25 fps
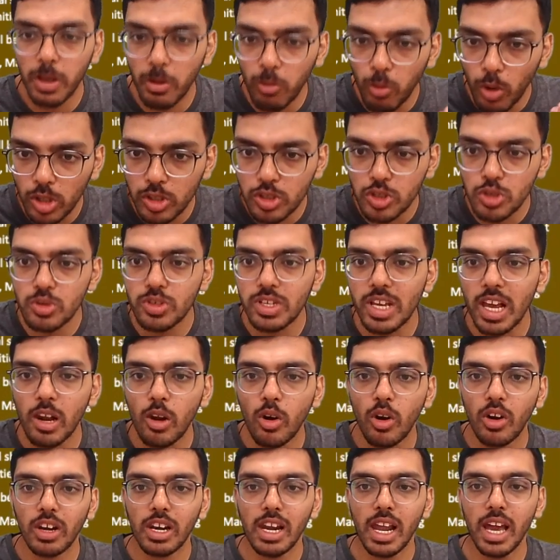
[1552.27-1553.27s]
wants to sell
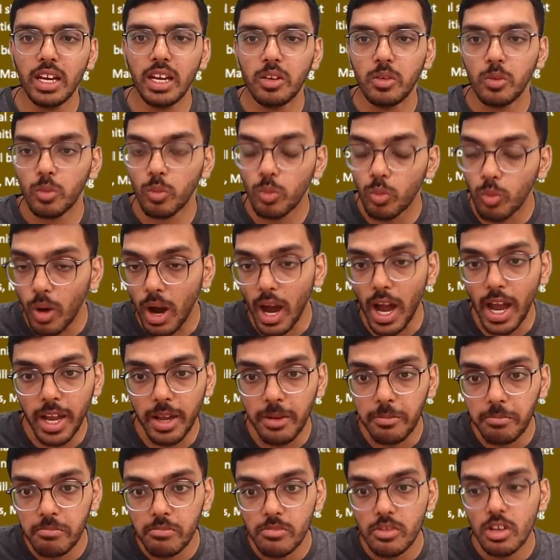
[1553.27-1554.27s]
online. Why?
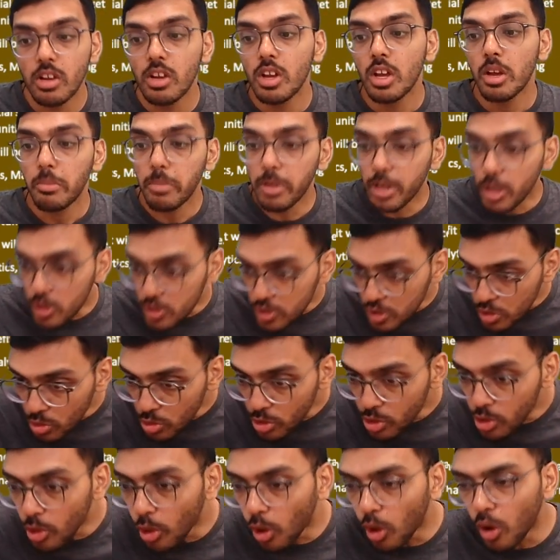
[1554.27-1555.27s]
Because you
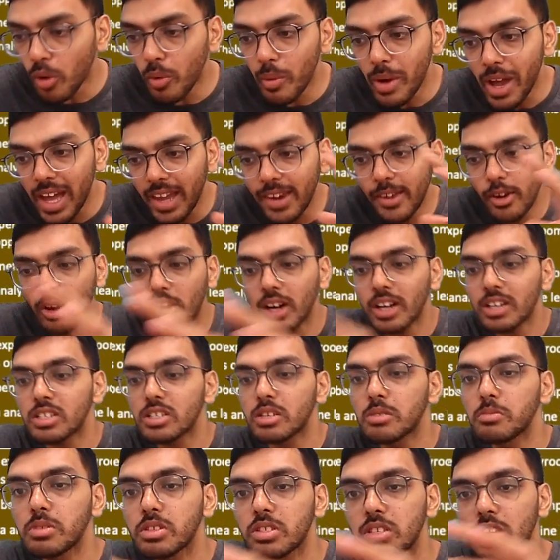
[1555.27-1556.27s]
know where your
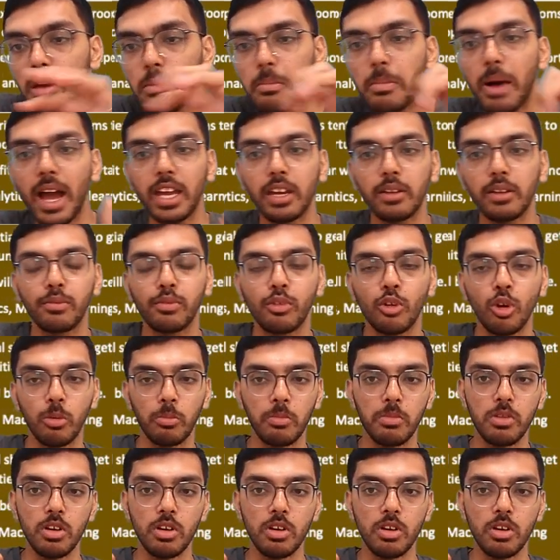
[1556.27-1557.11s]
customers are buying from.